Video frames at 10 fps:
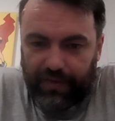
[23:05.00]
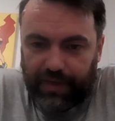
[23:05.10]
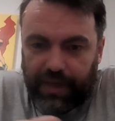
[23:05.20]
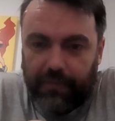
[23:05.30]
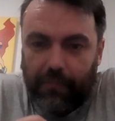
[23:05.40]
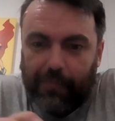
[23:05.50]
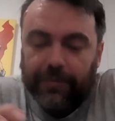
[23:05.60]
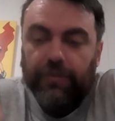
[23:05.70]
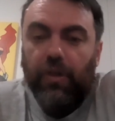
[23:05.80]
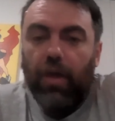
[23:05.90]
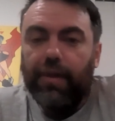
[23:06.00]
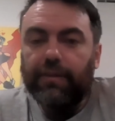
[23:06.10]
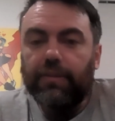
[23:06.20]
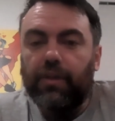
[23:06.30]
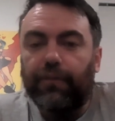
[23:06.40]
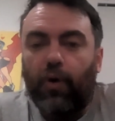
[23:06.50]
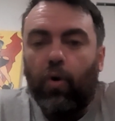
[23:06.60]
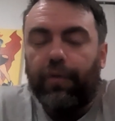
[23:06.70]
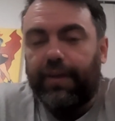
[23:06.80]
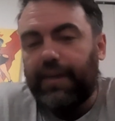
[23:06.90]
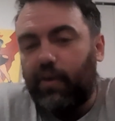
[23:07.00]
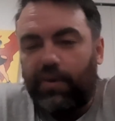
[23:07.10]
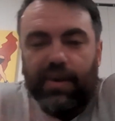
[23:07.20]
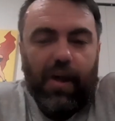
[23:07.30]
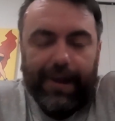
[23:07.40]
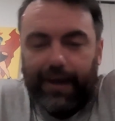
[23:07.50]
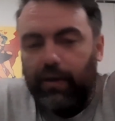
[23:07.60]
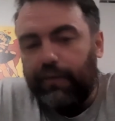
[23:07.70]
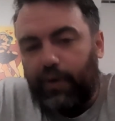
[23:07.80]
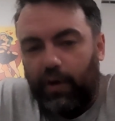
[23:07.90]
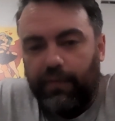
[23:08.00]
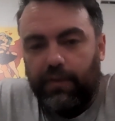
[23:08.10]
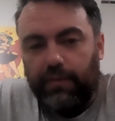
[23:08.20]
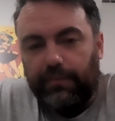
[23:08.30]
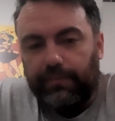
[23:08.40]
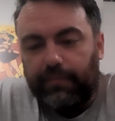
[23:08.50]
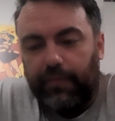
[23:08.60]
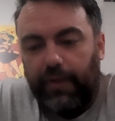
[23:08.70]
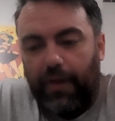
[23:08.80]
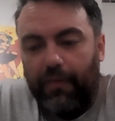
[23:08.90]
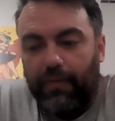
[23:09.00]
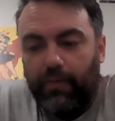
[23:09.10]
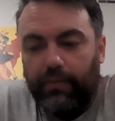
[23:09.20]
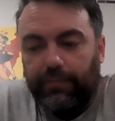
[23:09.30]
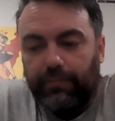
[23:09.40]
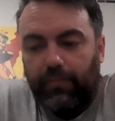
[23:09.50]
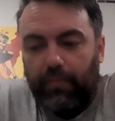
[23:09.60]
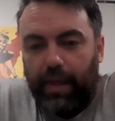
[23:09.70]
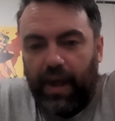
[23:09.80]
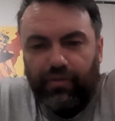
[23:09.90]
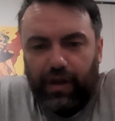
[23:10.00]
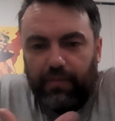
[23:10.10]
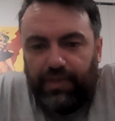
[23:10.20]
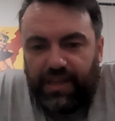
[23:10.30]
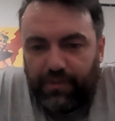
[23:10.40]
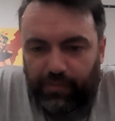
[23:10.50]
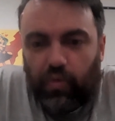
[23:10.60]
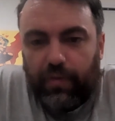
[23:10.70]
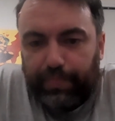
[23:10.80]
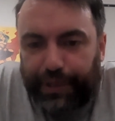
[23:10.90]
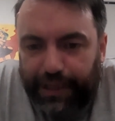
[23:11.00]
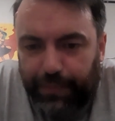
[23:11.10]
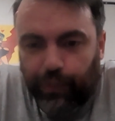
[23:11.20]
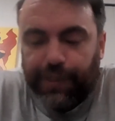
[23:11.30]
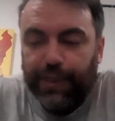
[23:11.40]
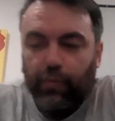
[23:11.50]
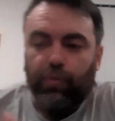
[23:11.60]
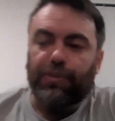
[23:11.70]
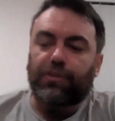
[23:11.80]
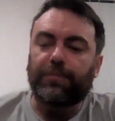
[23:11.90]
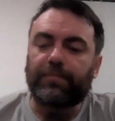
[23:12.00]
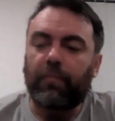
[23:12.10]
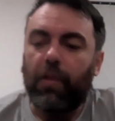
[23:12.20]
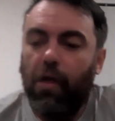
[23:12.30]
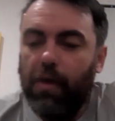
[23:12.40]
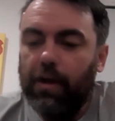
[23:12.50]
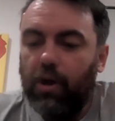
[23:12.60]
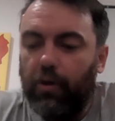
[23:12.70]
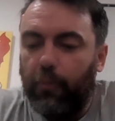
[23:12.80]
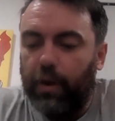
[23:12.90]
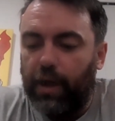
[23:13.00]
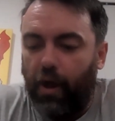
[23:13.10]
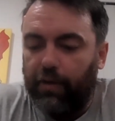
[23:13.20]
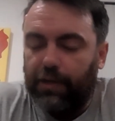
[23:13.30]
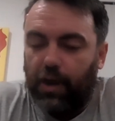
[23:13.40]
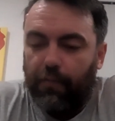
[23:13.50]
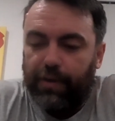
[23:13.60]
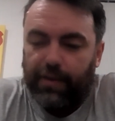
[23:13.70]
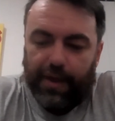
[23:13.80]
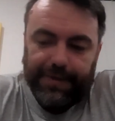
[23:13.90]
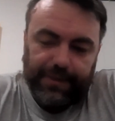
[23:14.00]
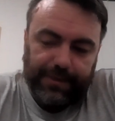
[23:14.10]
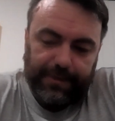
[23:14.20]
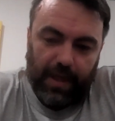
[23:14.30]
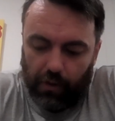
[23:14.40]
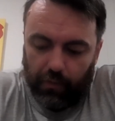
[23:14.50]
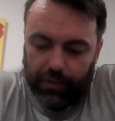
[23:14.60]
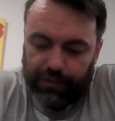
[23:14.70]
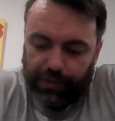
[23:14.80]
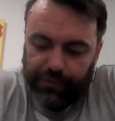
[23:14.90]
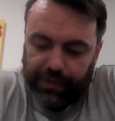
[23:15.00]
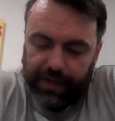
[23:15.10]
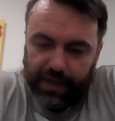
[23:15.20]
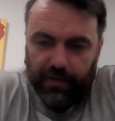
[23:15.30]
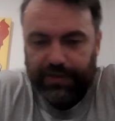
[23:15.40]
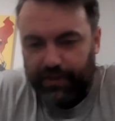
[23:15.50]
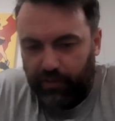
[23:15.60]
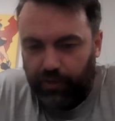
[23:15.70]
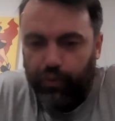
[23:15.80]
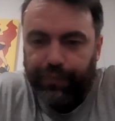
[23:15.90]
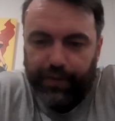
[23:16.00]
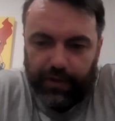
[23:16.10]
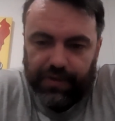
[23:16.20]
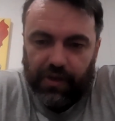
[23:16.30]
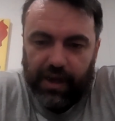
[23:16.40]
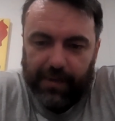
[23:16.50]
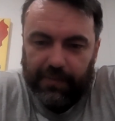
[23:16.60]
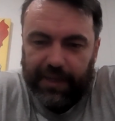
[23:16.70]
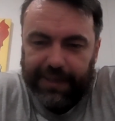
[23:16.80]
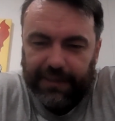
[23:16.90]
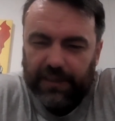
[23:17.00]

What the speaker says: keep evolving, and I wanted to like how evolving and how Dragon Ball Z was more applicable here was when I realized when I was a retro kid, I was like goofy all the time. Like